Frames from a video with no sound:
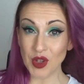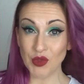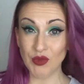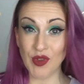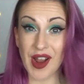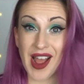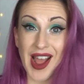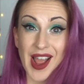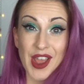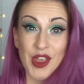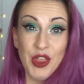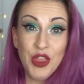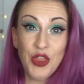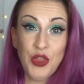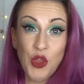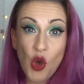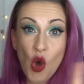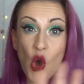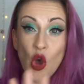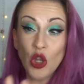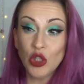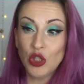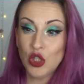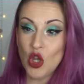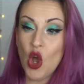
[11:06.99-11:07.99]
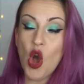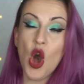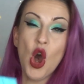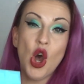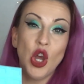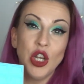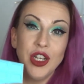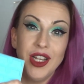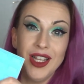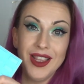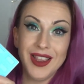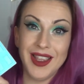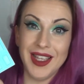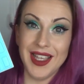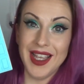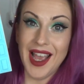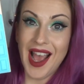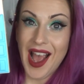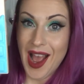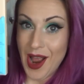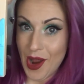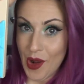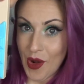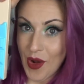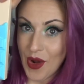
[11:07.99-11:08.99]
Right, thoughts on the
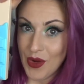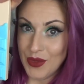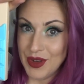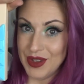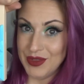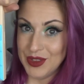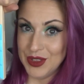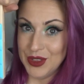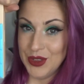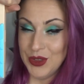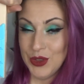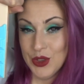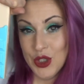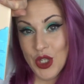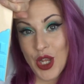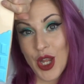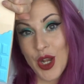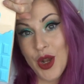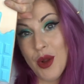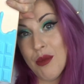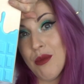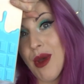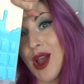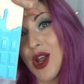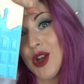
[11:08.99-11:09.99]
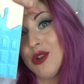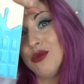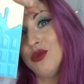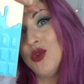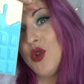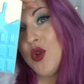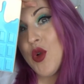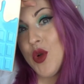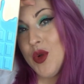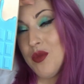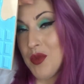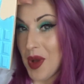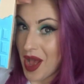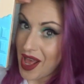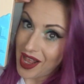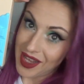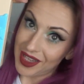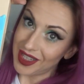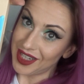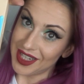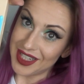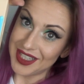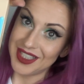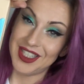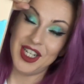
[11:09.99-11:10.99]
I Heart Revolution Macaroon
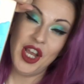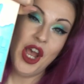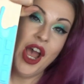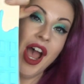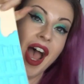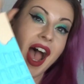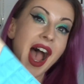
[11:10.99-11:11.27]
palette.